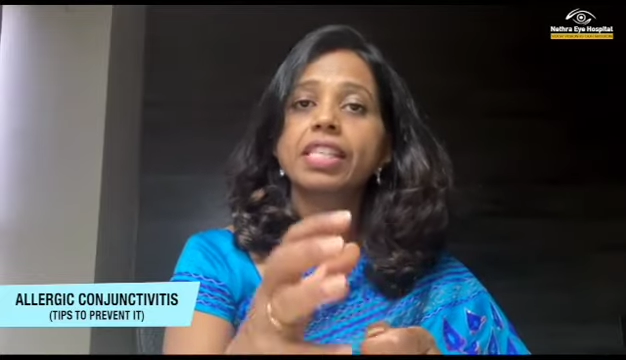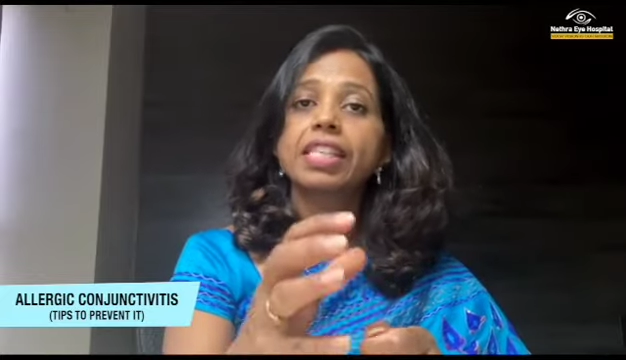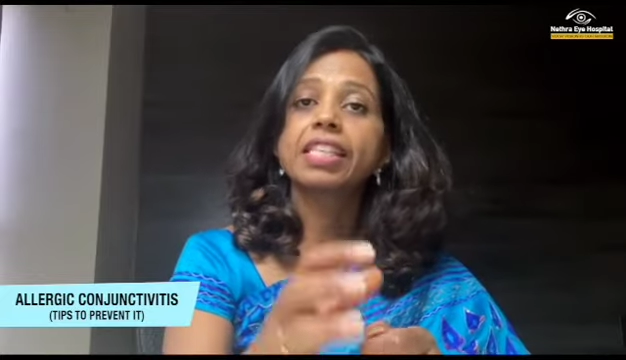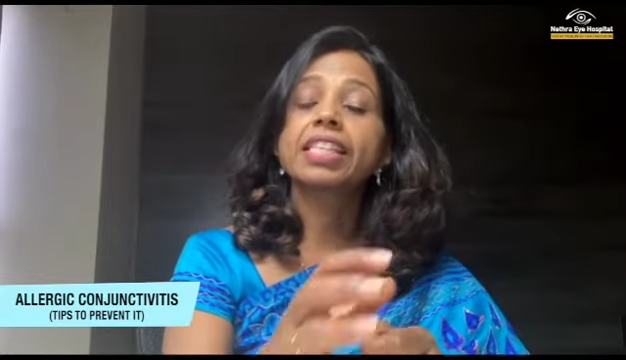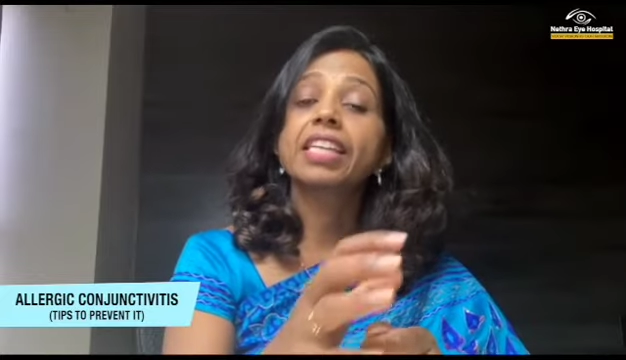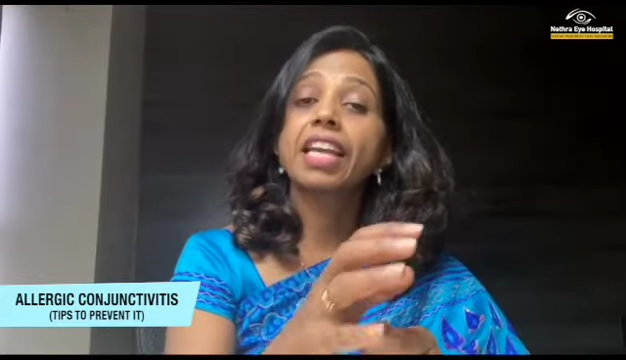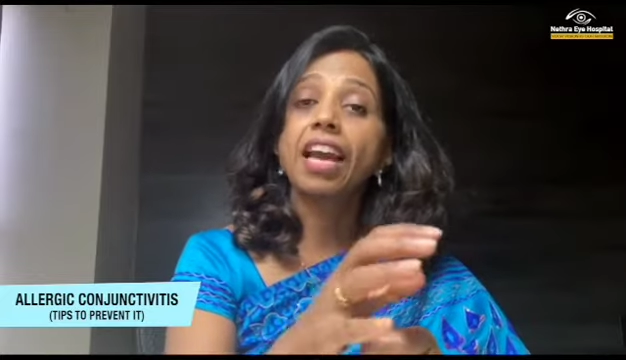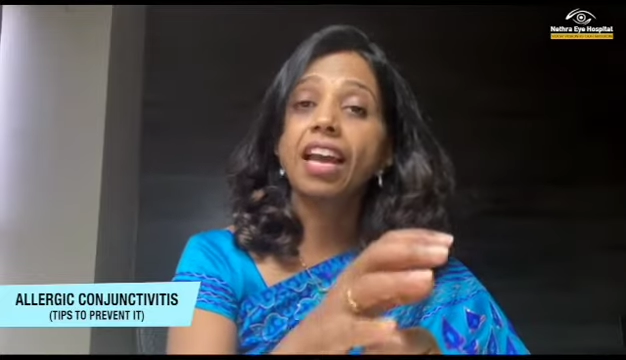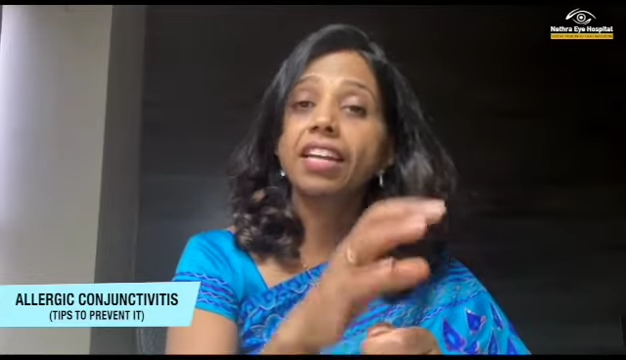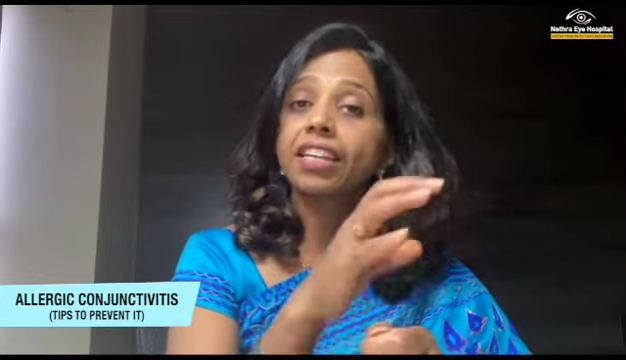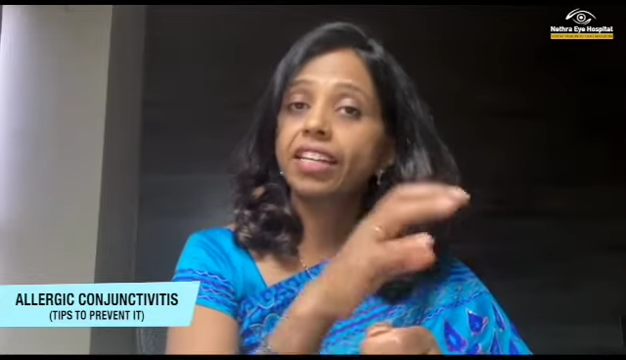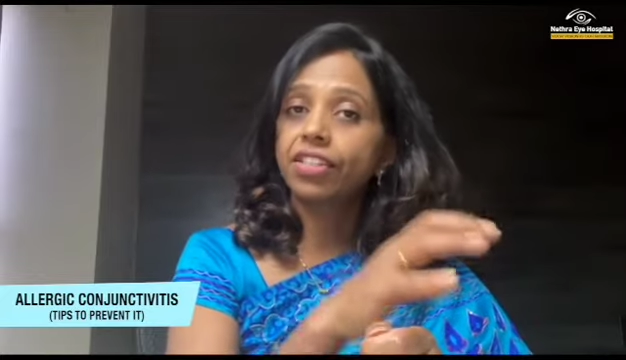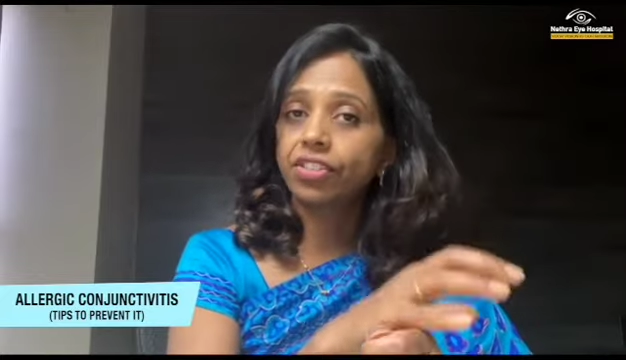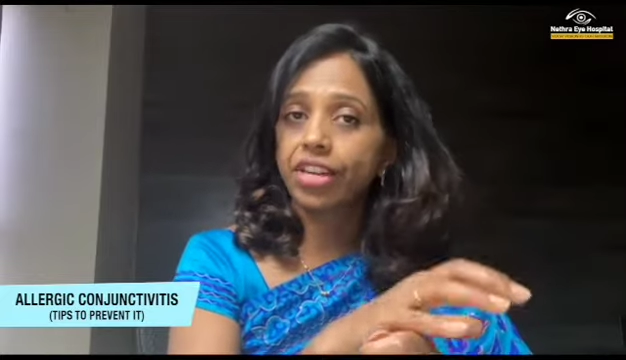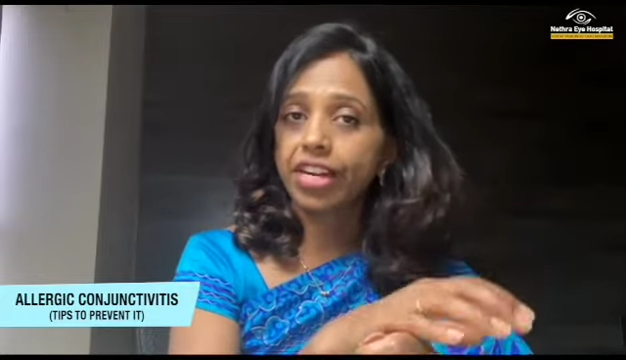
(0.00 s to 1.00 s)
it
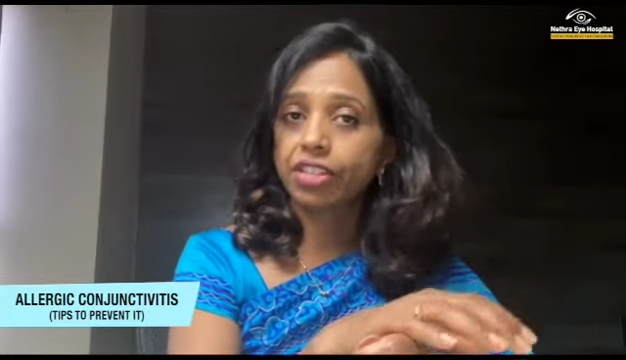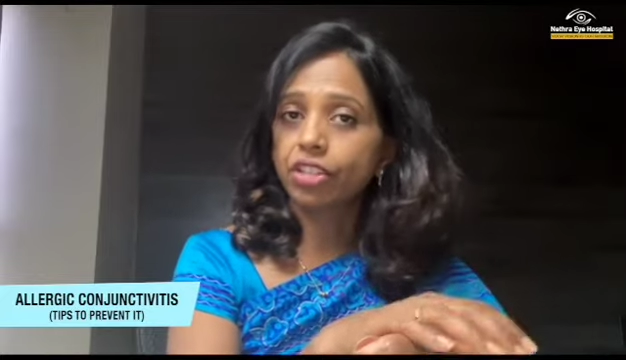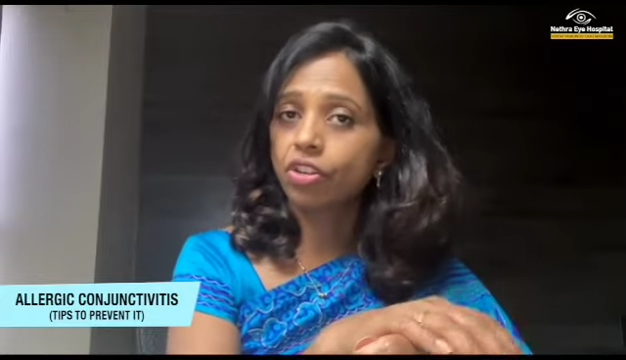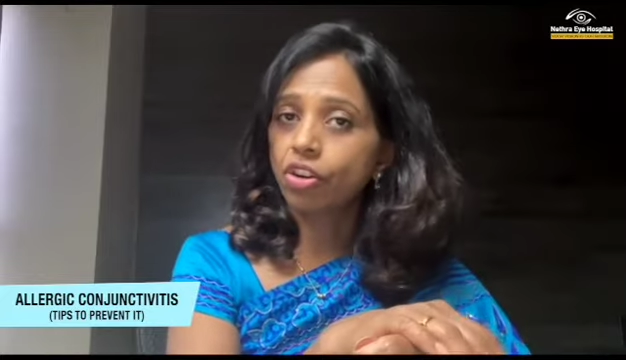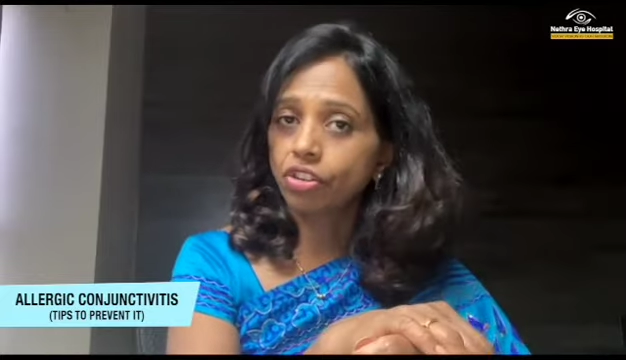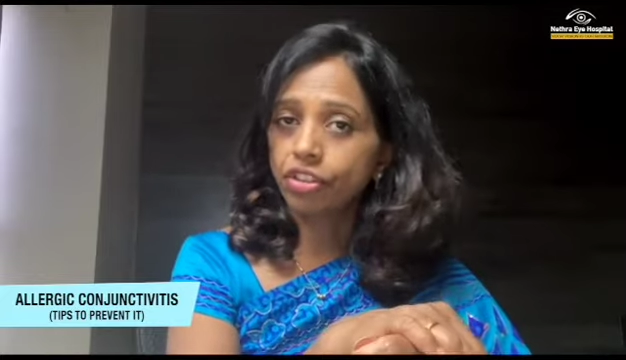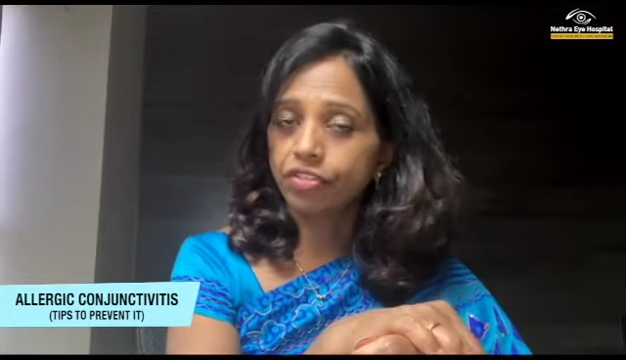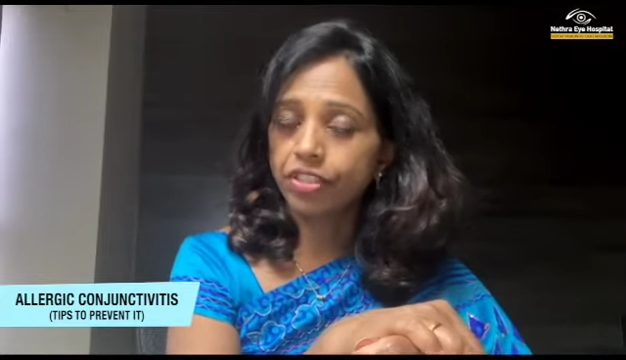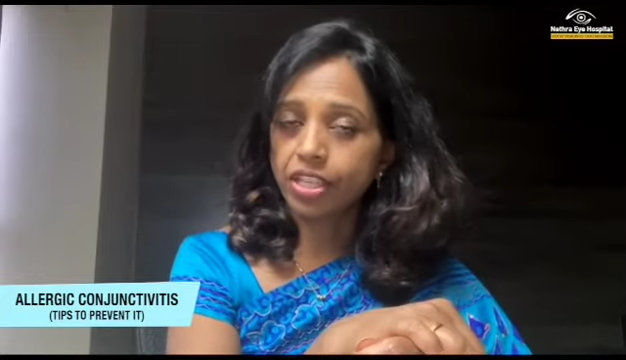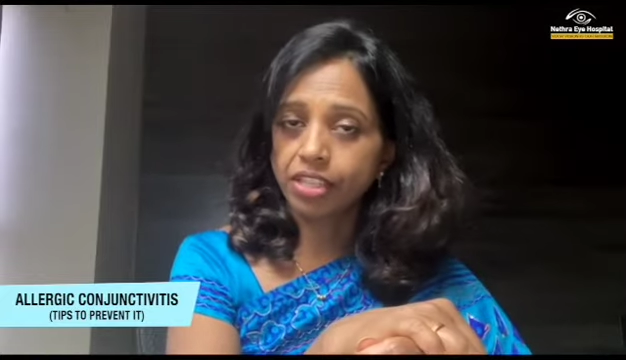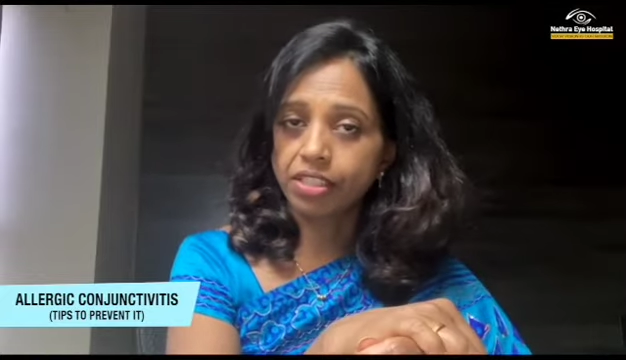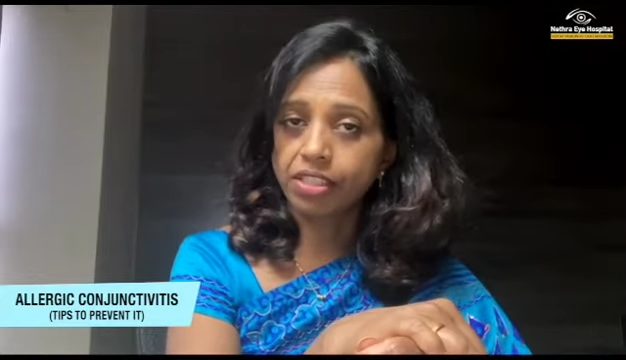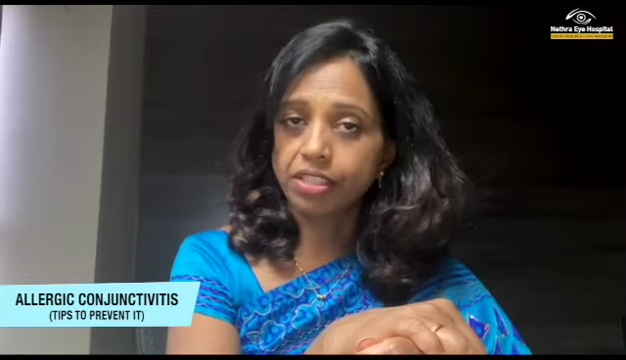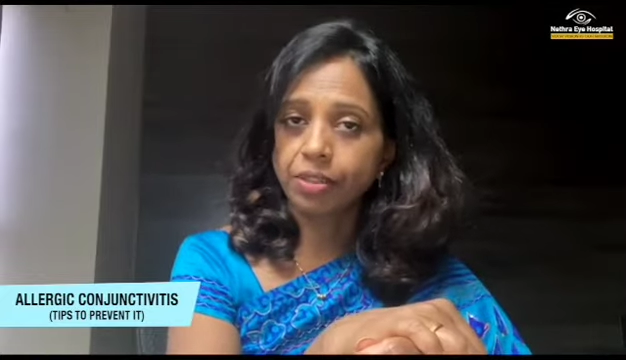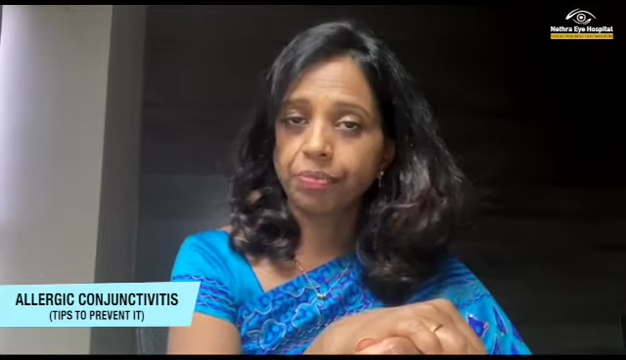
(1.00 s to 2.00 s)
can attract a lot of
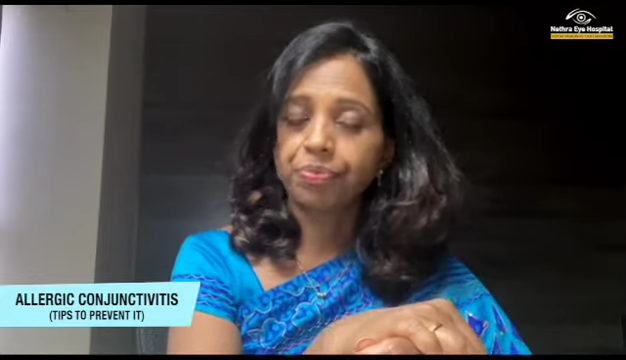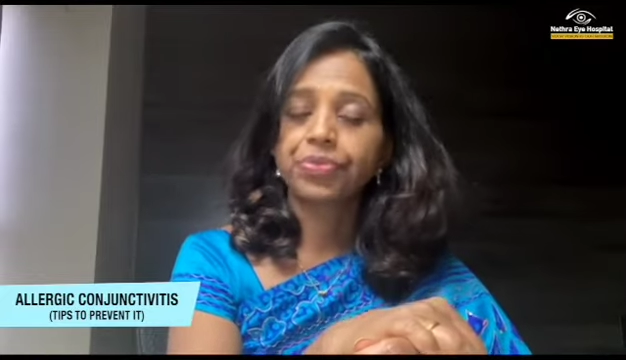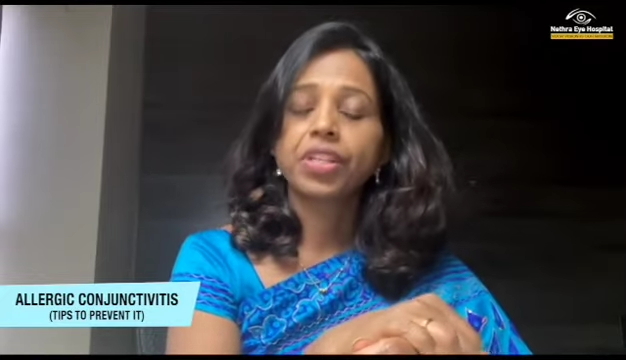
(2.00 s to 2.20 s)
dust.